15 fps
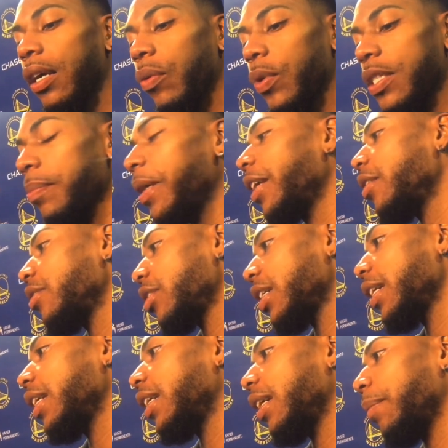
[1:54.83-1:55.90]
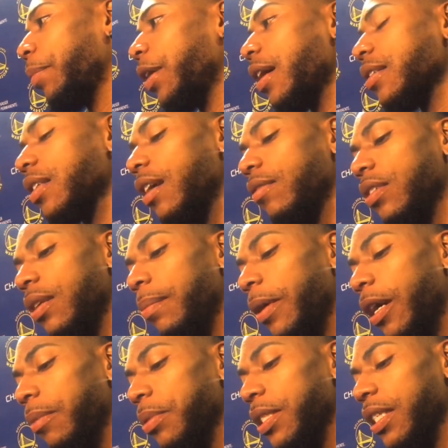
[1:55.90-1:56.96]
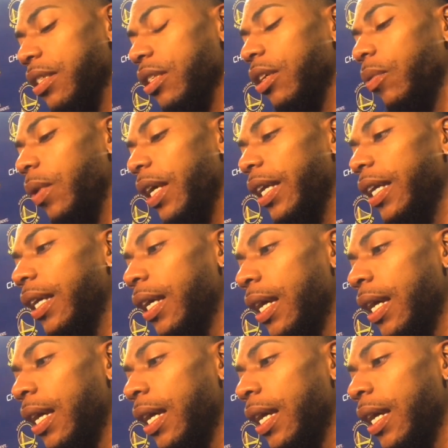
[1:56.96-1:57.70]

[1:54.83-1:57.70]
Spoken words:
with some energy and put ourselves in a better position to win it,